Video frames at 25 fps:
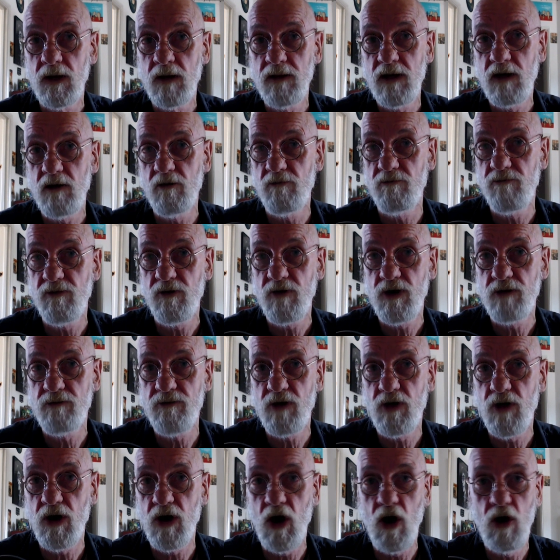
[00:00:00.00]
They were very,
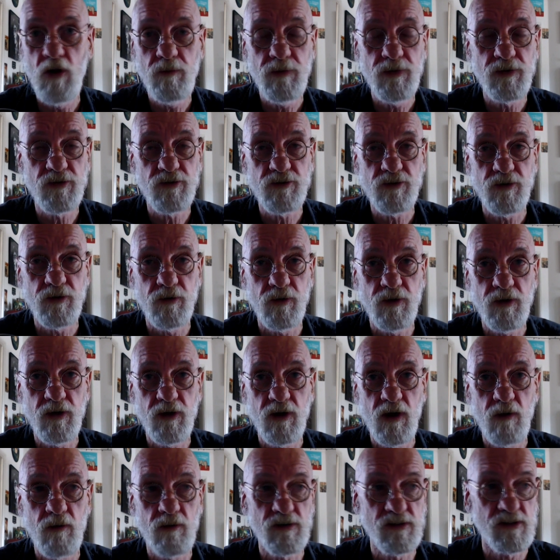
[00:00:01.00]
very open to it.
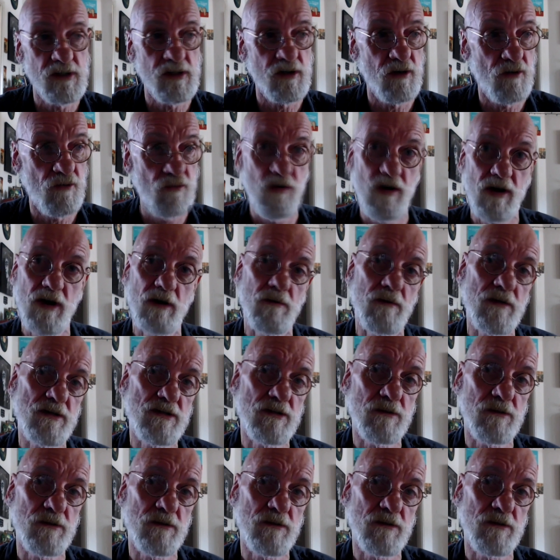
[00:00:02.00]
And I was incredibly